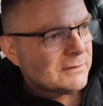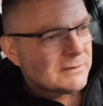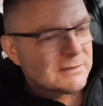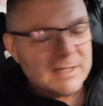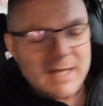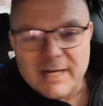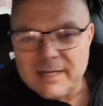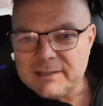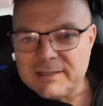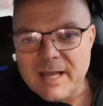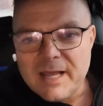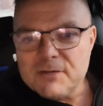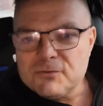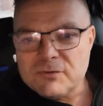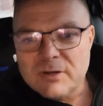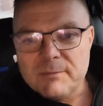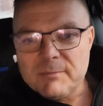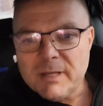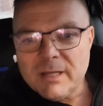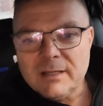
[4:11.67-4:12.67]
kind of
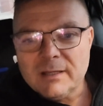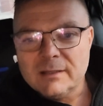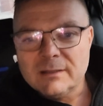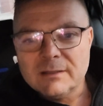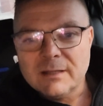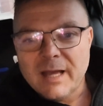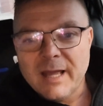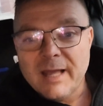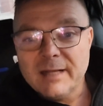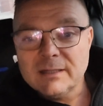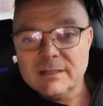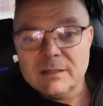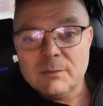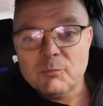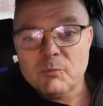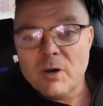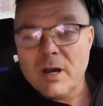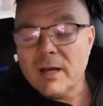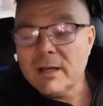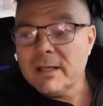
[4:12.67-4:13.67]
daydreaming, and I ended
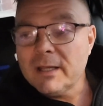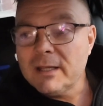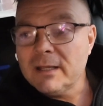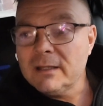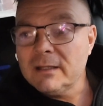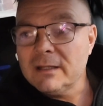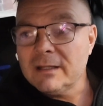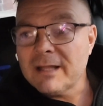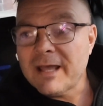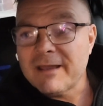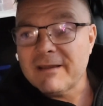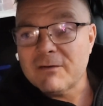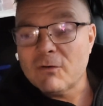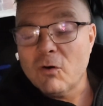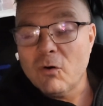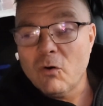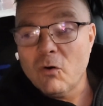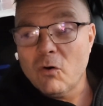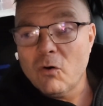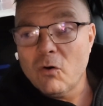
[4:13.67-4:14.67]
up walking like
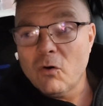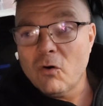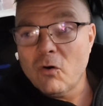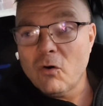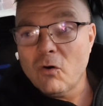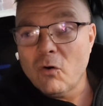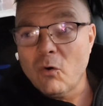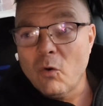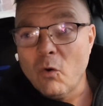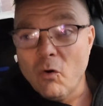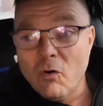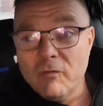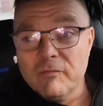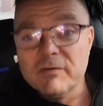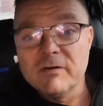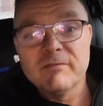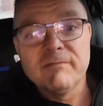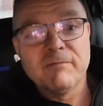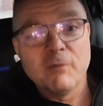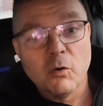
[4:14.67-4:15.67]

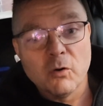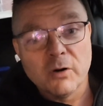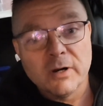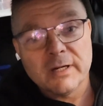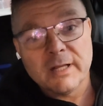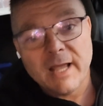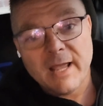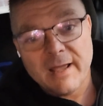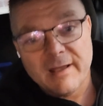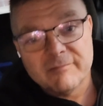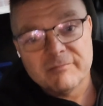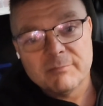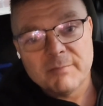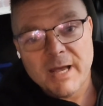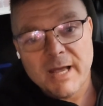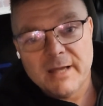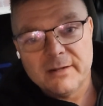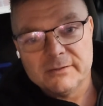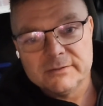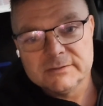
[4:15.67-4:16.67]
over 4.5
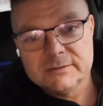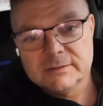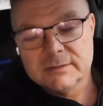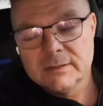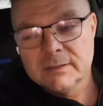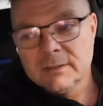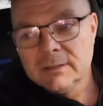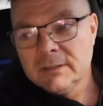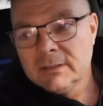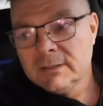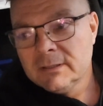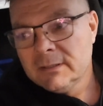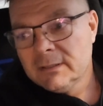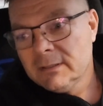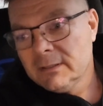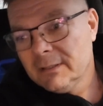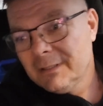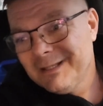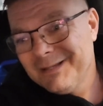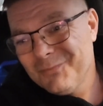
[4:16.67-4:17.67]
miles.
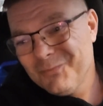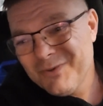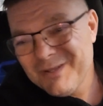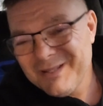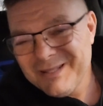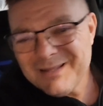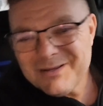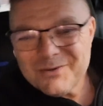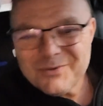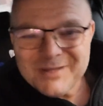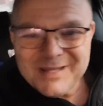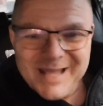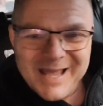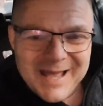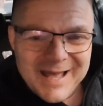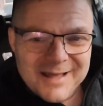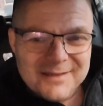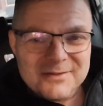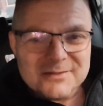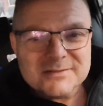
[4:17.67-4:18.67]
Well, you know,
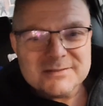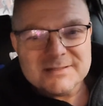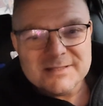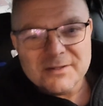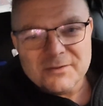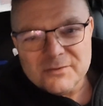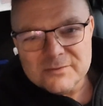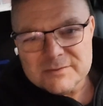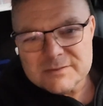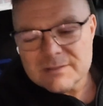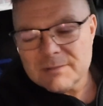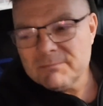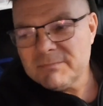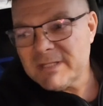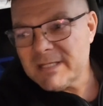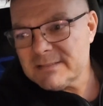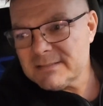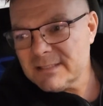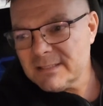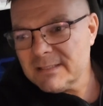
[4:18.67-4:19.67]
yeah, there's still some
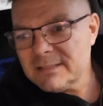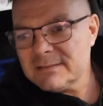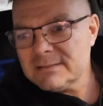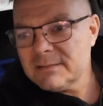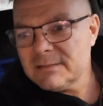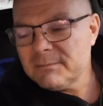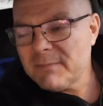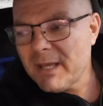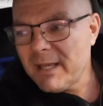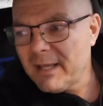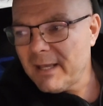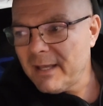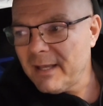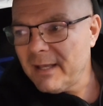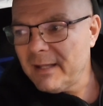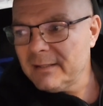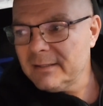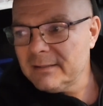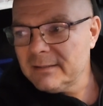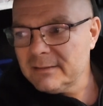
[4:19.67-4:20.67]
dizziness in my
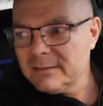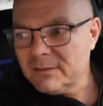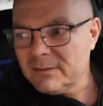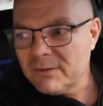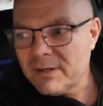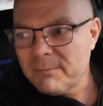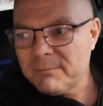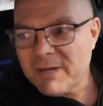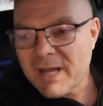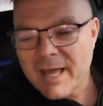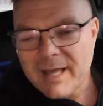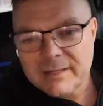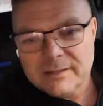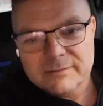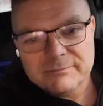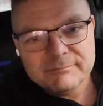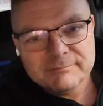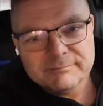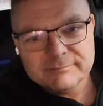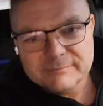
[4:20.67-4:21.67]
head, and you know, I'm
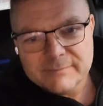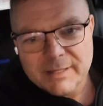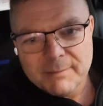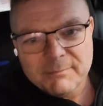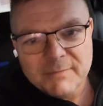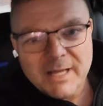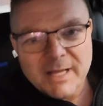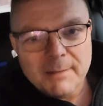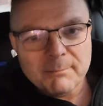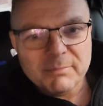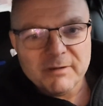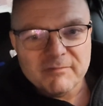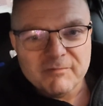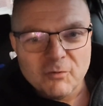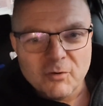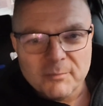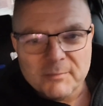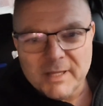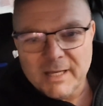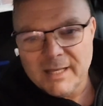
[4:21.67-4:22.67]
not
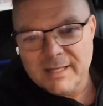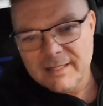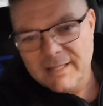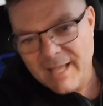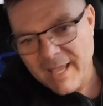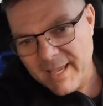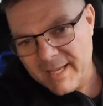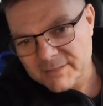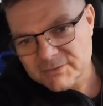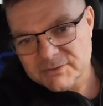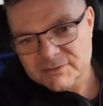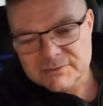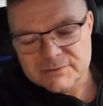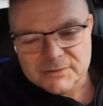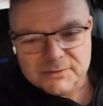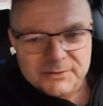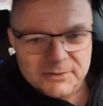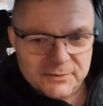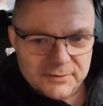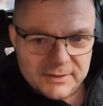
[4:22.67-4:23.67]
performing any actions
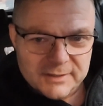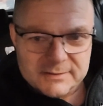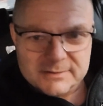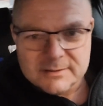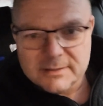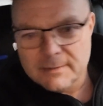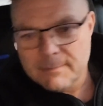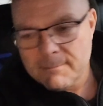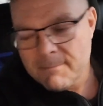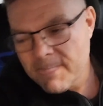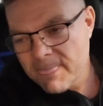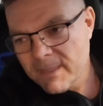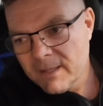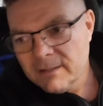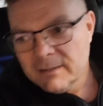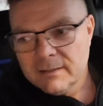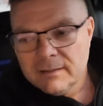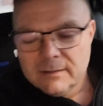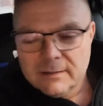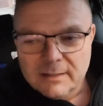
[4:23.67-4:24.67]
or duties
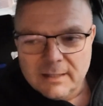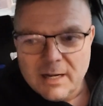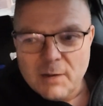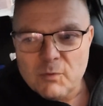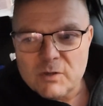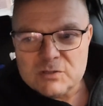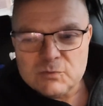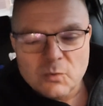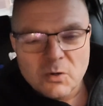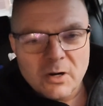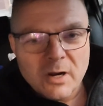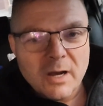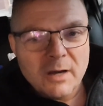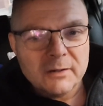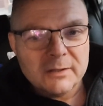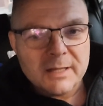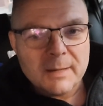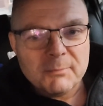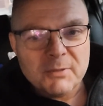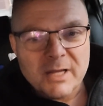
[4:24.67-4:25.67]
and I was wore out,
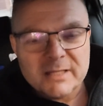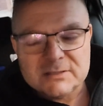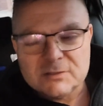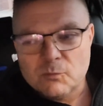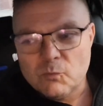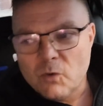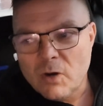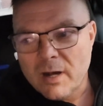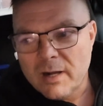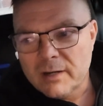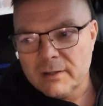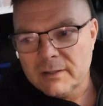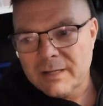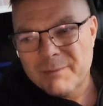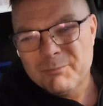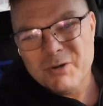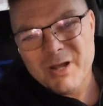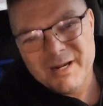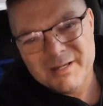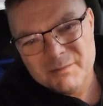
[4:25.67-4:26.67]
and I brought some water. I
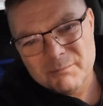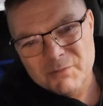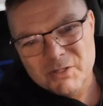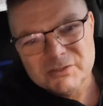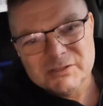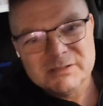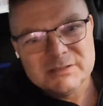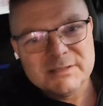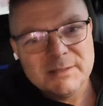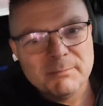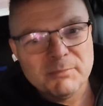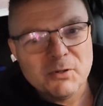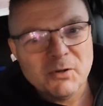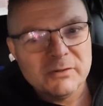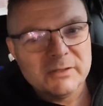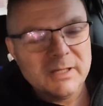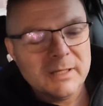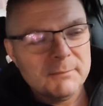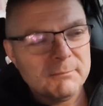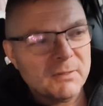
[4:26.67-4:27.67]
brought an emergency
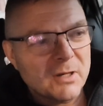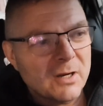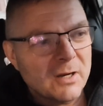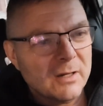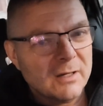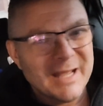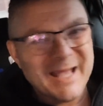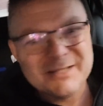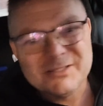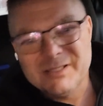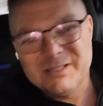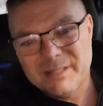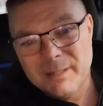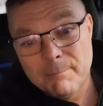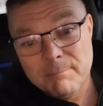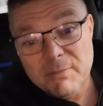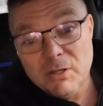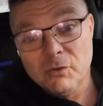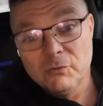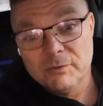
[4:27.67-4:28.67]
protein bar, actually a
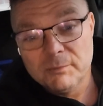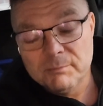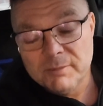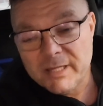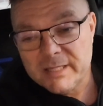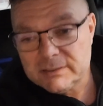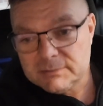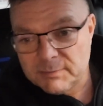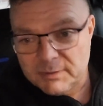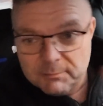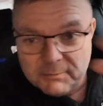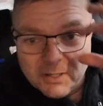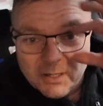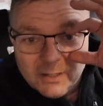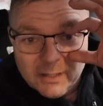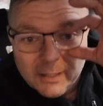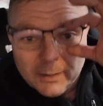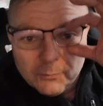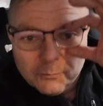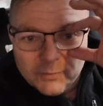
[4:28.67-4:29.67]
meal replacement bar,
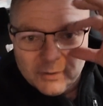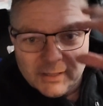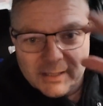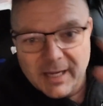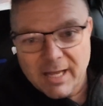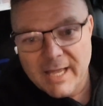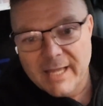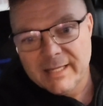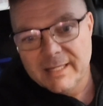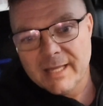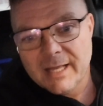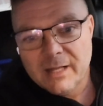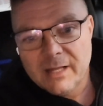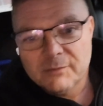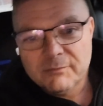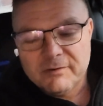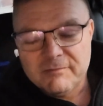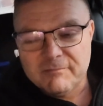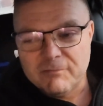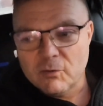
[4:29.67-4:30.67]
like a really high
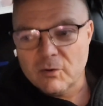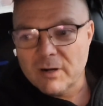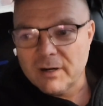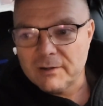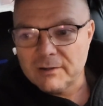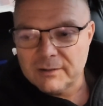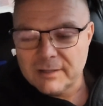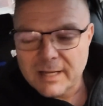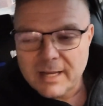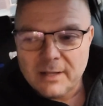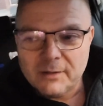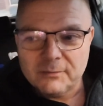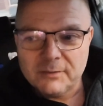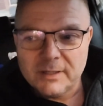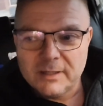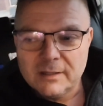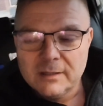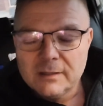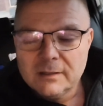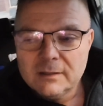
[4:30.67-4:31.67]
calorie, 400
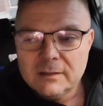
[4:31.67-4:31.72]
calorie